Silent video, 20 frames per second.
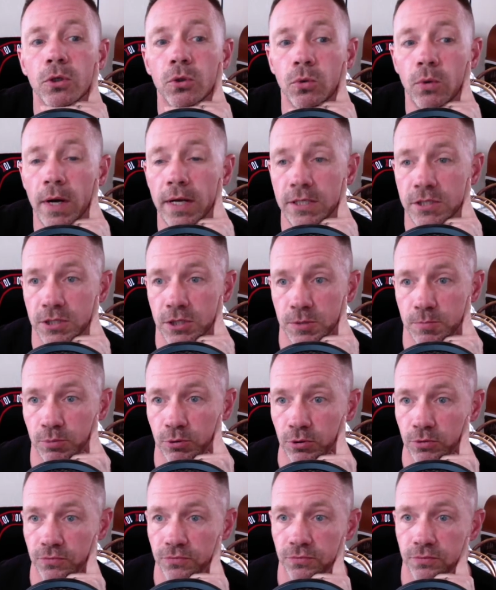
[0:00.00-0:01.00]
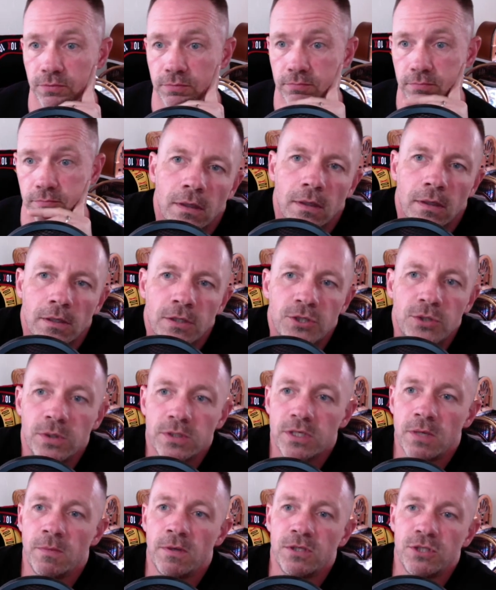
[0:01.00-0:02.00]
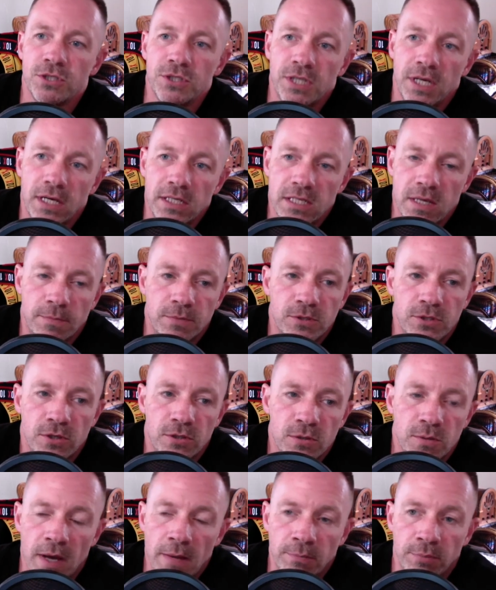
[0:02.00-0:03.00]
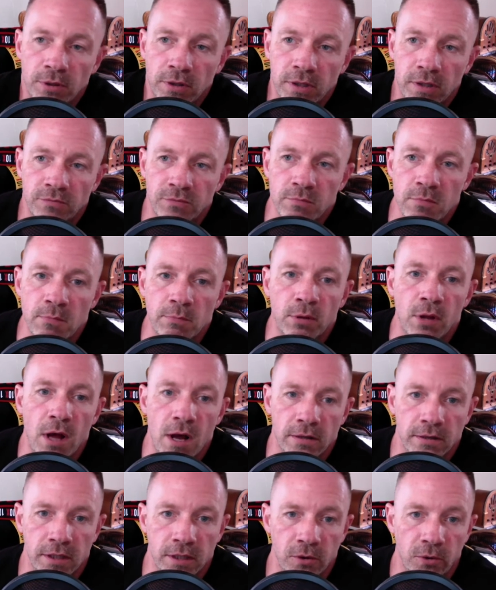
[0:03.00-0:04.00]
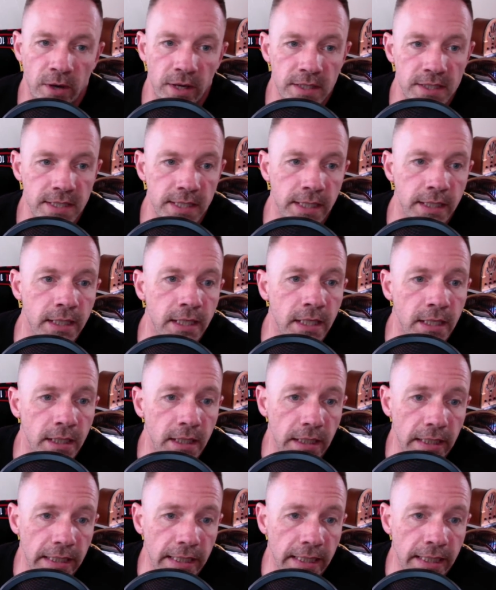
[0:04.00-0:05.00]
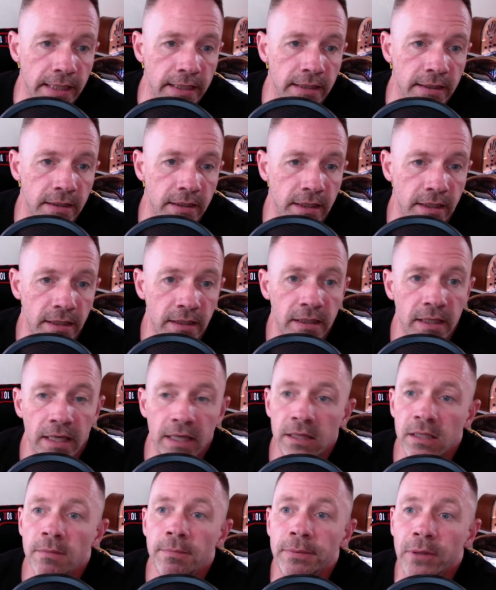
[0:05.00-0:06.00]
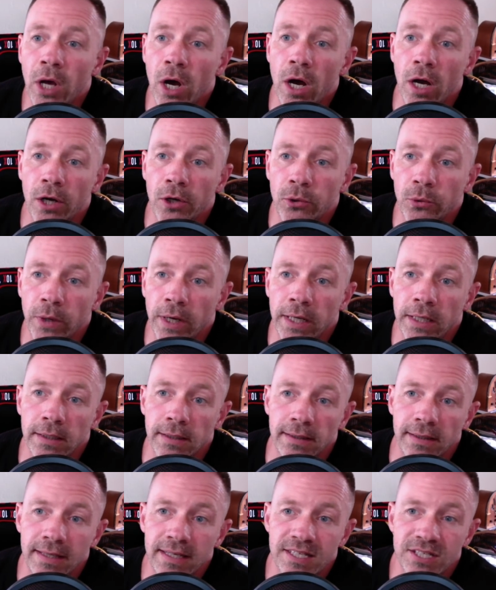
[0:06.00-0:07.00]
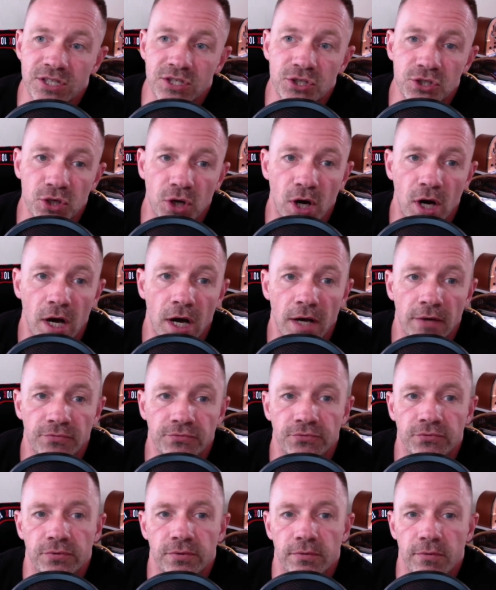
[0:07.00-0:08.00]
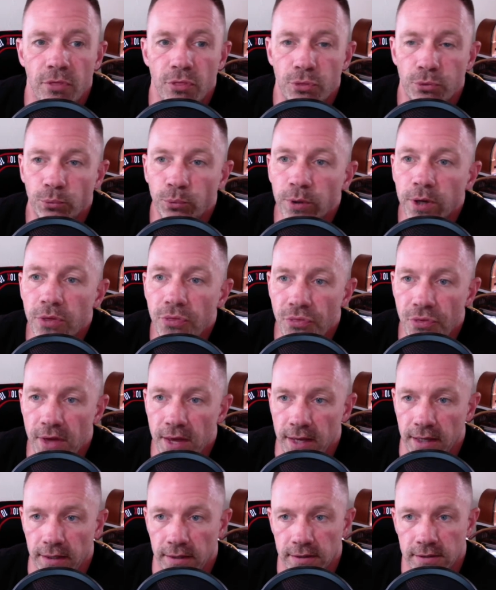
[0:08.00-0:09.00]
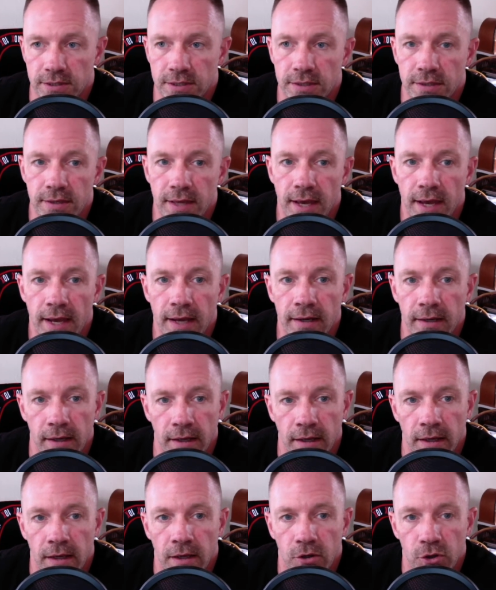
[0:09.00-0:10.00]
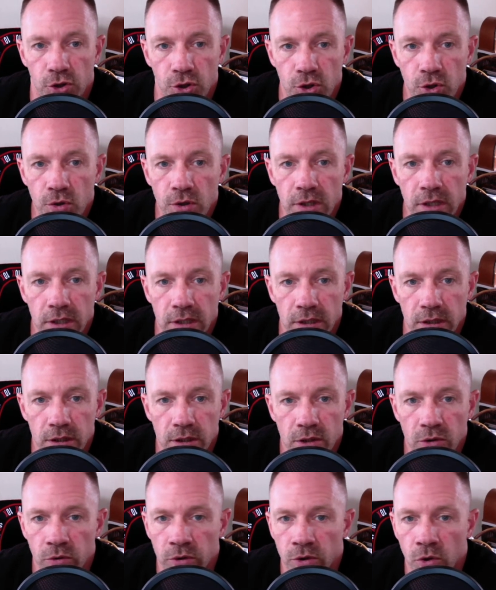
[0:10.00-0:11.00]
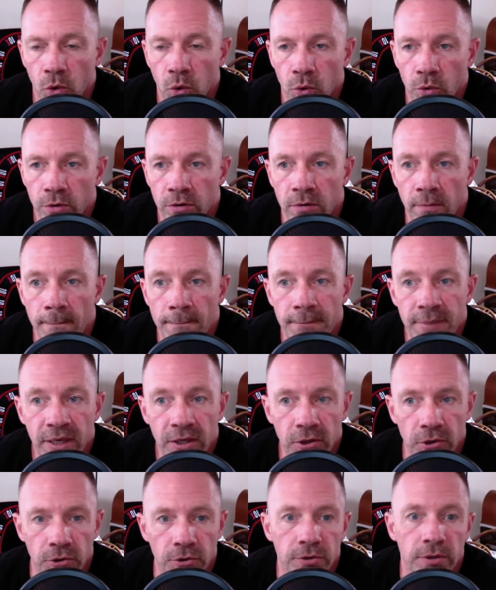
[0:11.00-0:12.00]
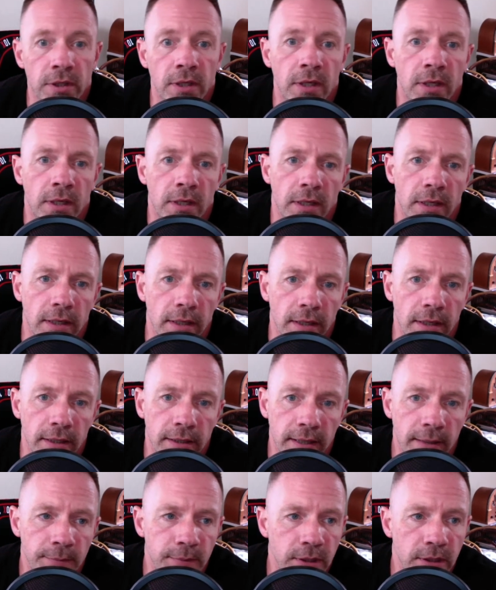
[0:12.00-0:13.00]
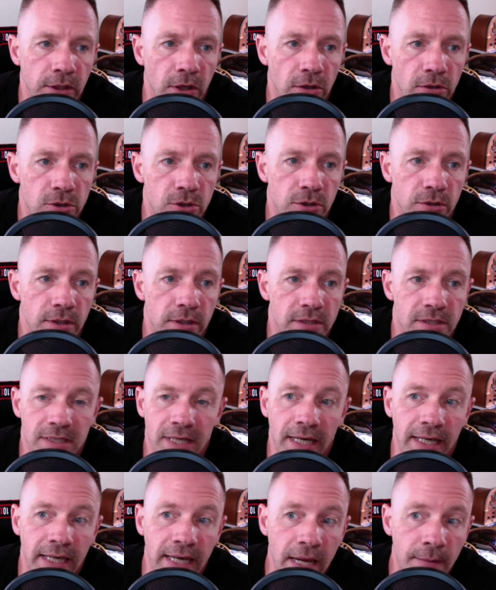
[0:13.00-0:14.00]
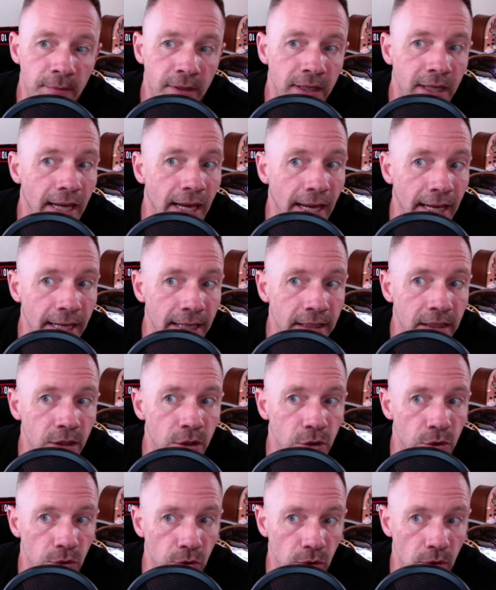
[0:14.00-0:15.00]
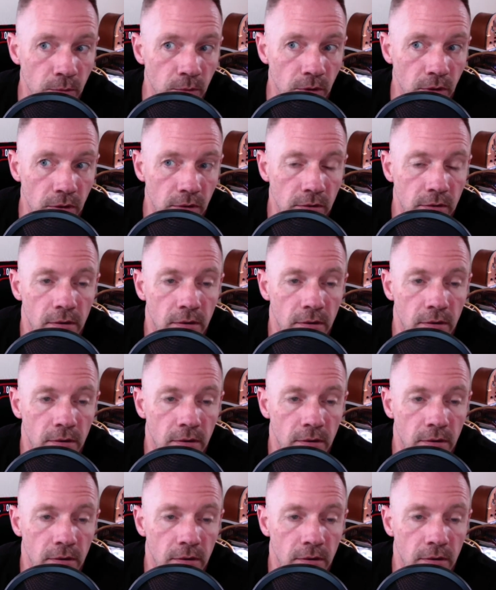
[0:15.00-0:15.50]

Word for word: crisis proof. So, as I mentioned, today's episode, I'm pulling it from a blog that Grant did. And in, in the blog, Grant lists off three things that you need to do in order to build uh, a company culture that's dynamic and durable.